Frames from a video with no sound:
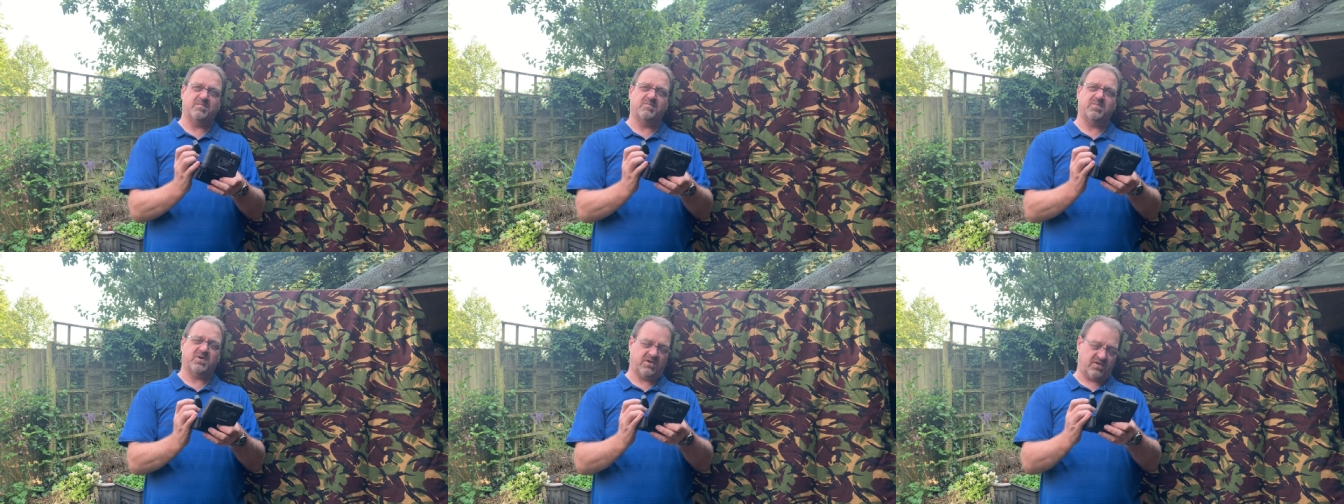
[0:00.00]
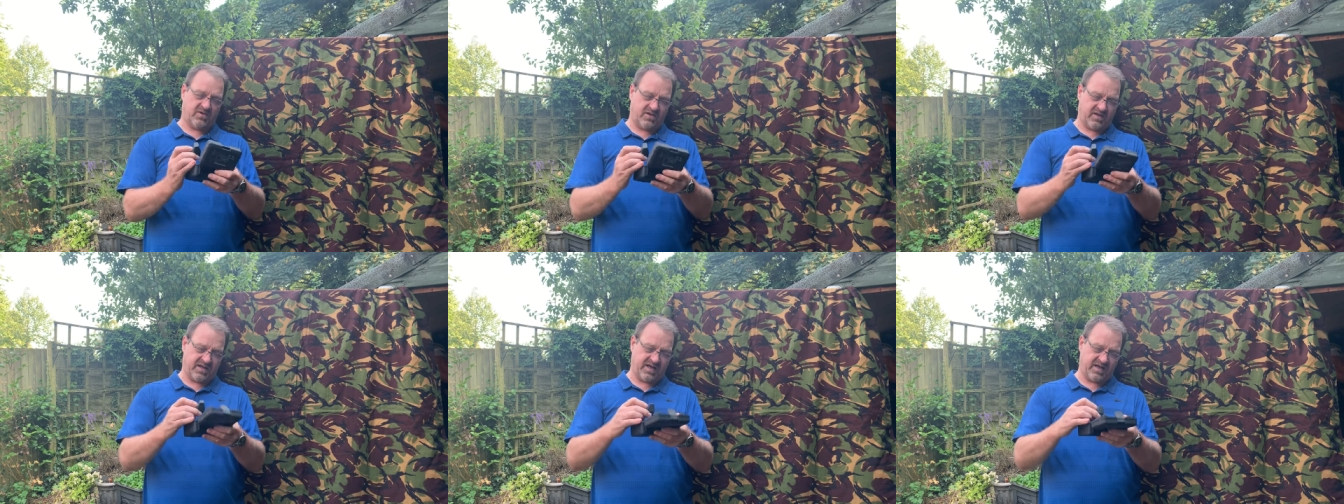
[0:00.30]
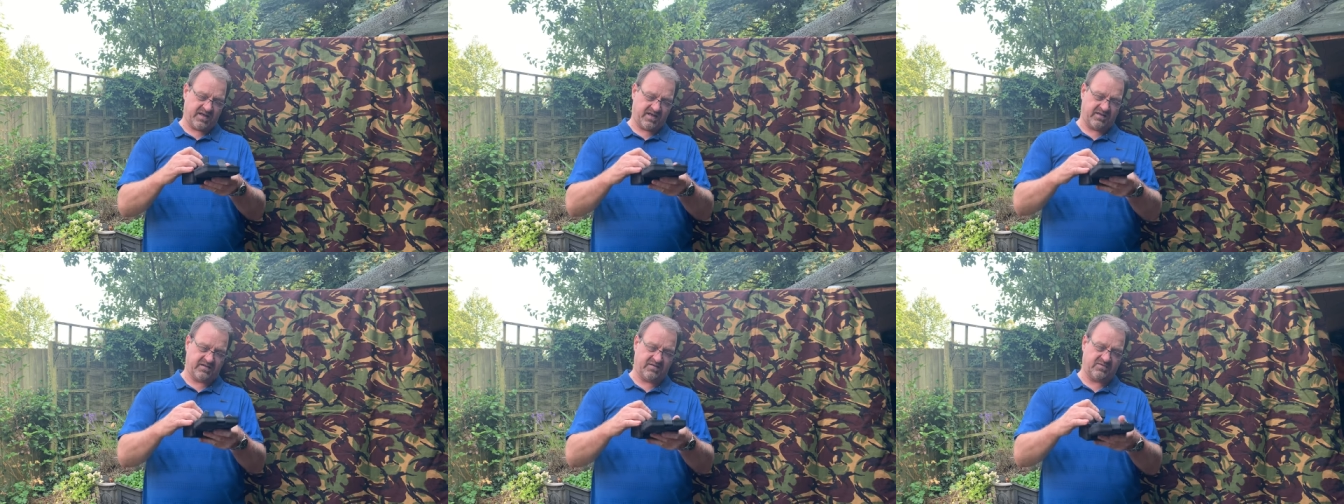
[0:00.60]
put on a
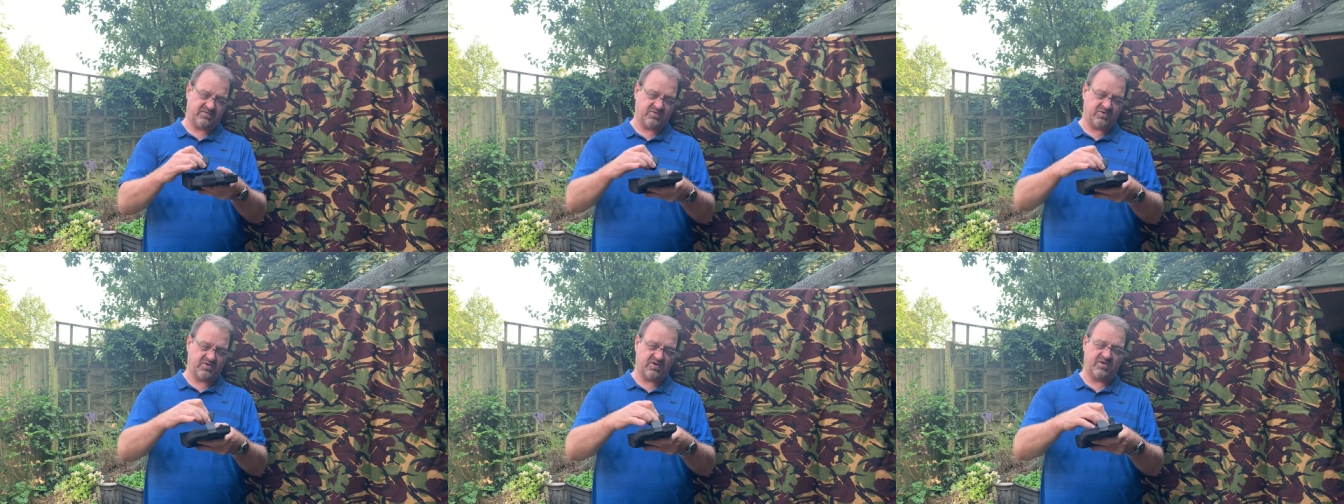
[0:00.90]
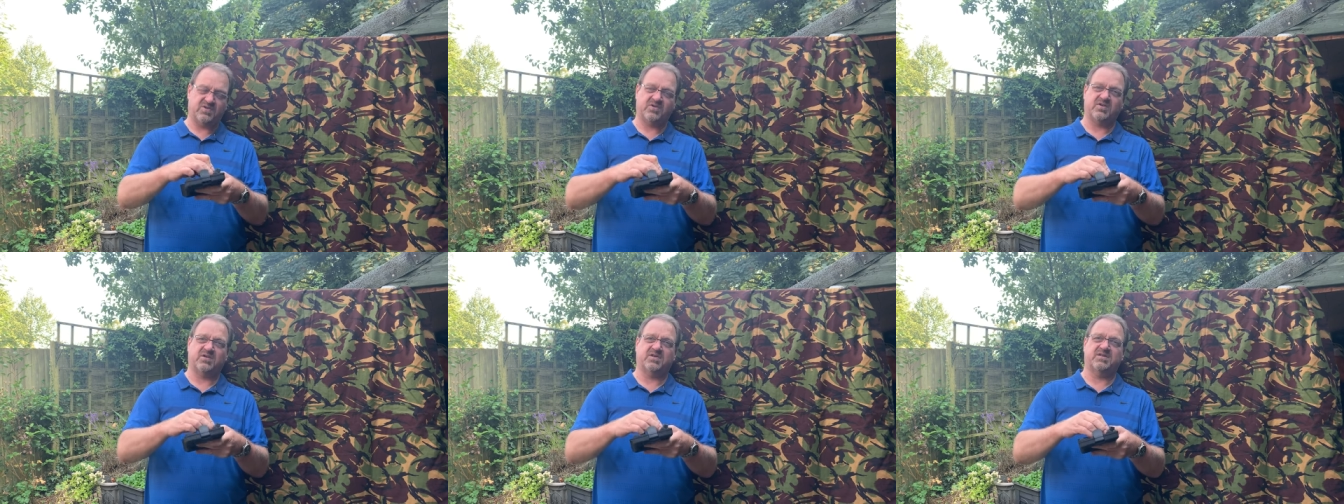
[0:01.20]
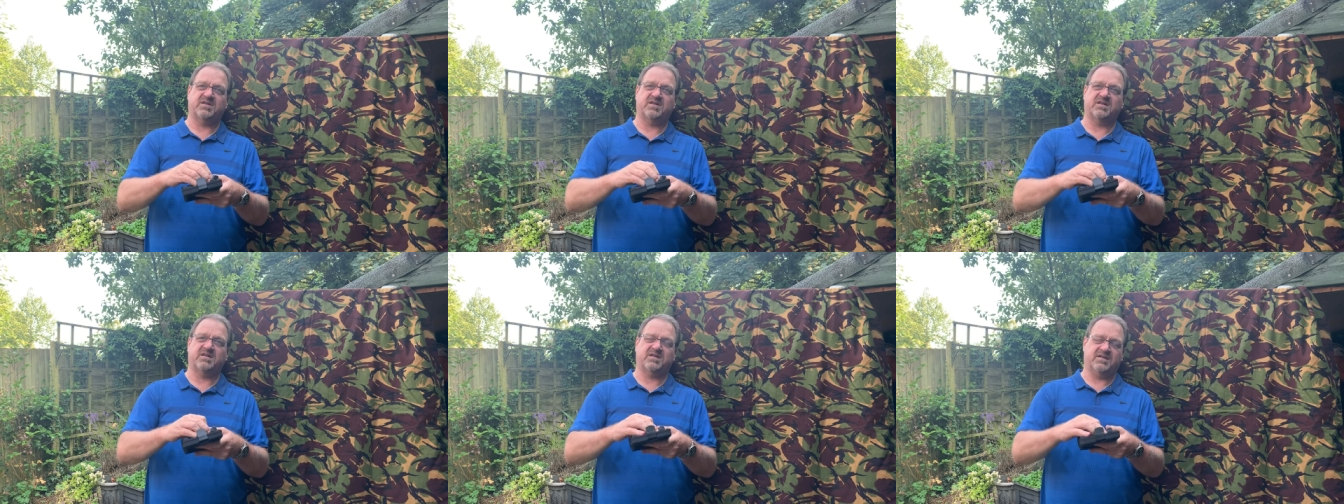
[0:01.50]
gun try and
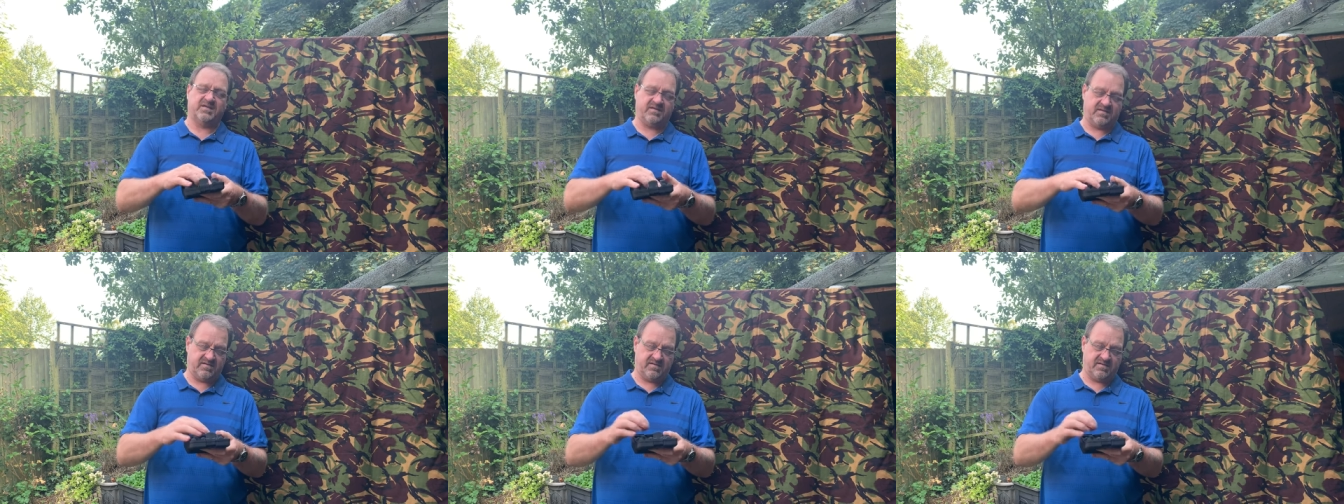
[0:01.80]
sight it in